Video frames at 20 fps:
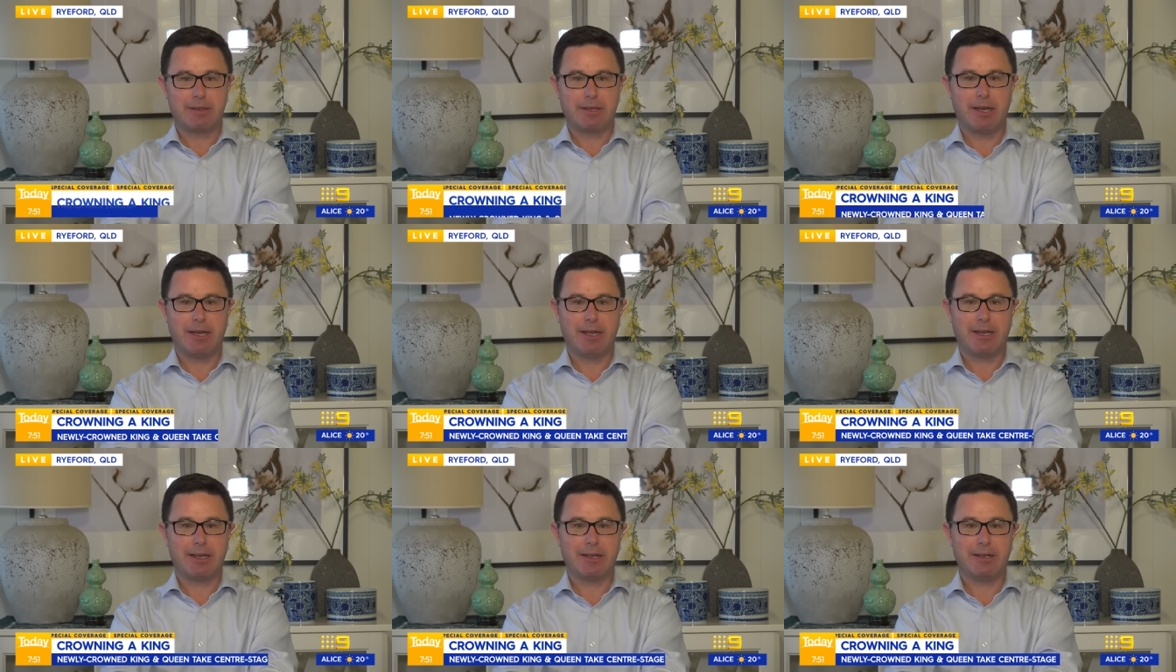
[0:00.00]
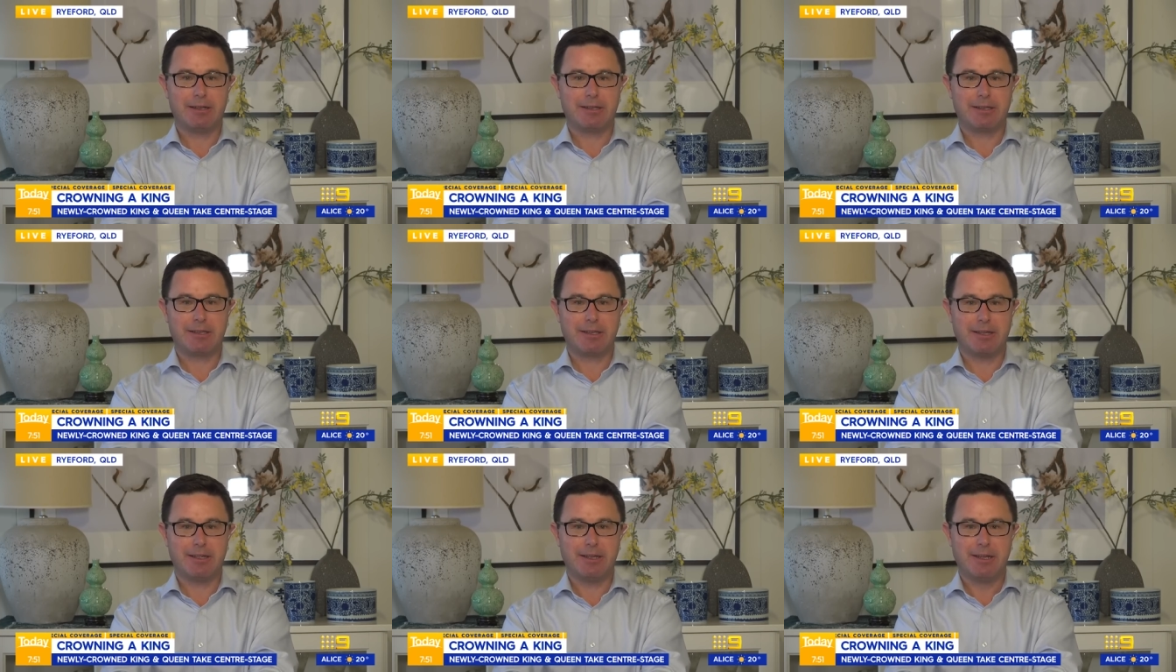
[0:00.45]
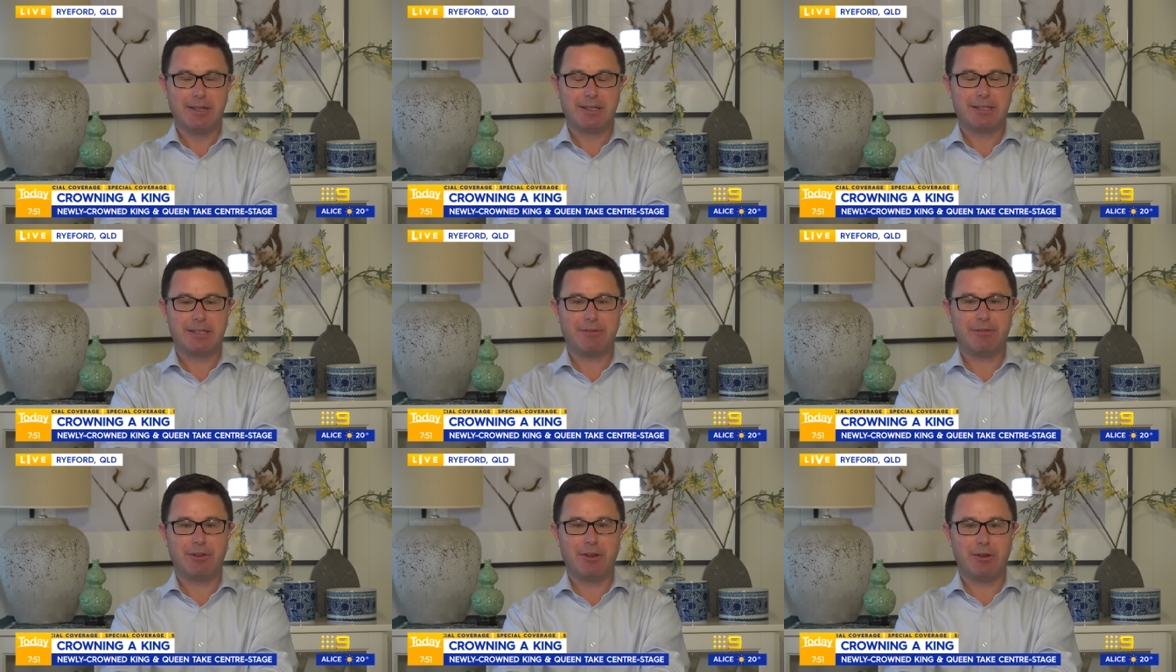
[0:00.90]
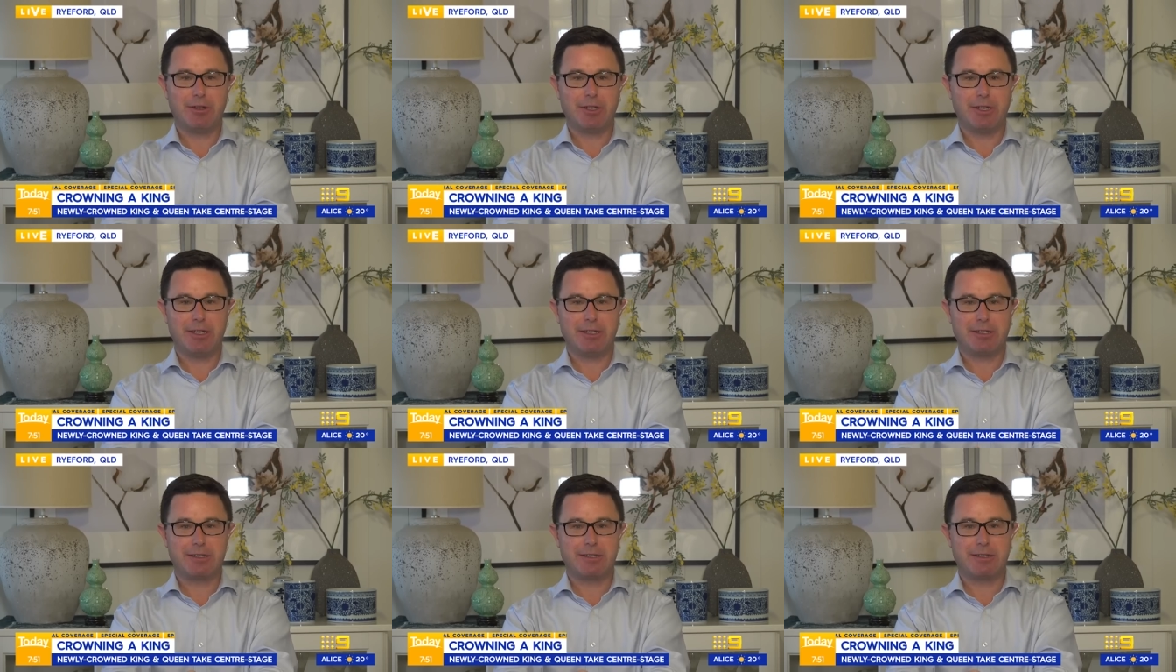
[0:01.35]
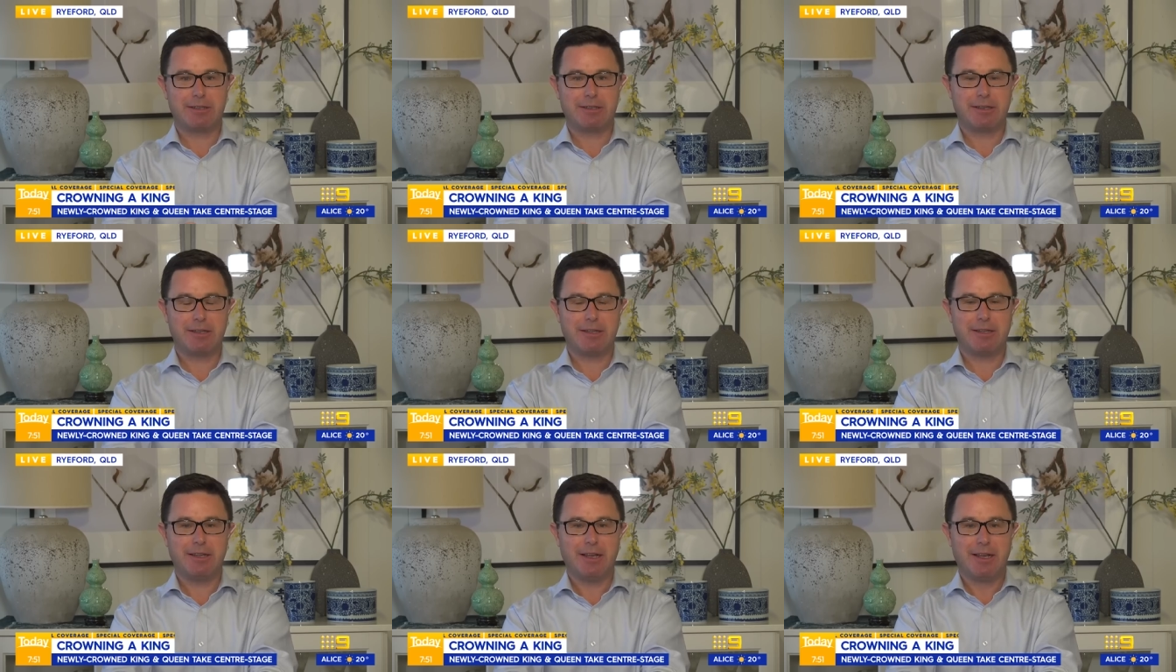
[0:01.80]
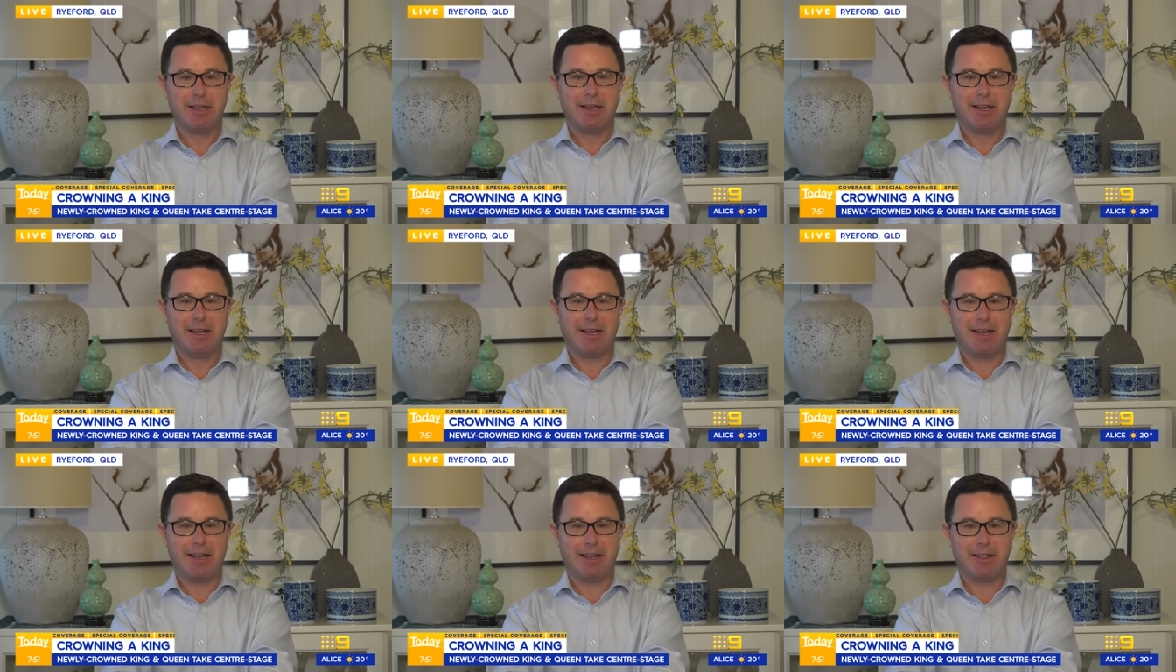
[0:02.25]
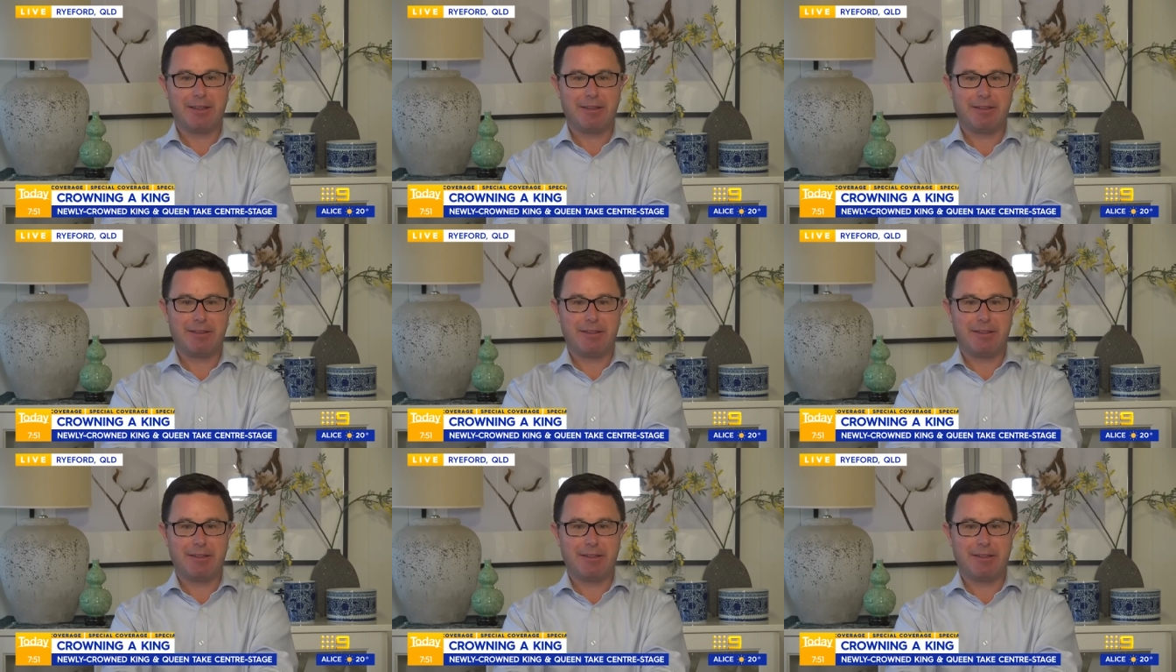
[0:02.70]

taken us 70 uh, odd years to see uh,